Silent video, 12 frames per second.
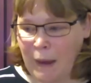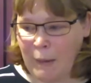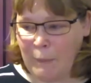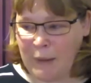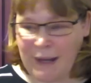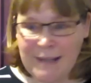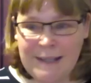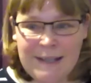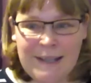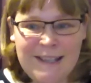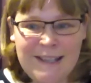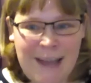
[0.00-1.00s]
because
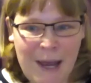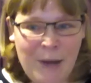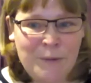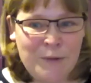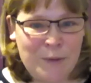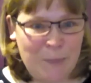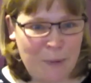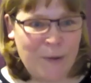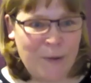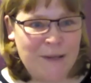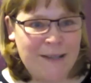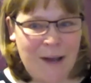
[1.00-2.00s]
it's a sales
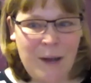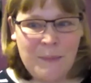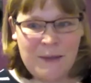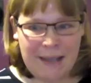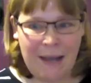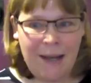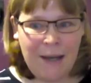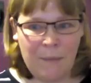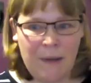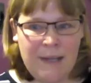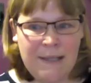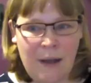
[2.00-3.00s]
process. I'm selling
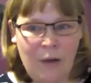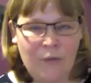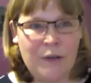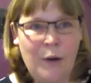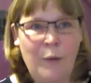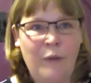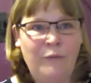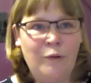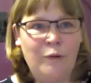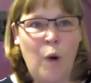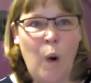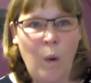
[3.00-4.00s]
myself. So, of
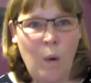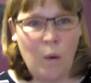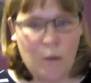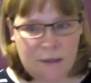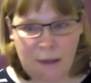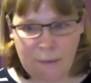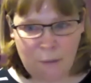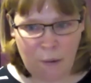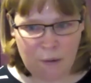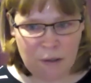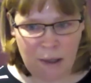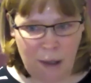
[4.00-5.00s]
mm. course, I'm
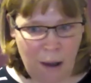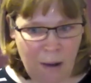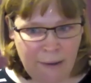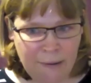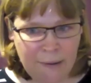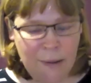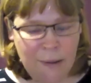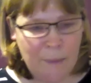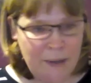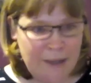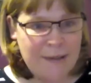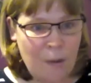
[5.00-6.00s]
going to lie
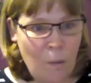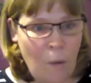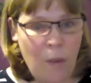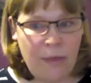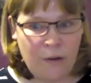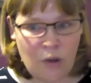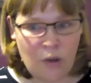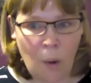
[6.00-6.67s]
because I want the job.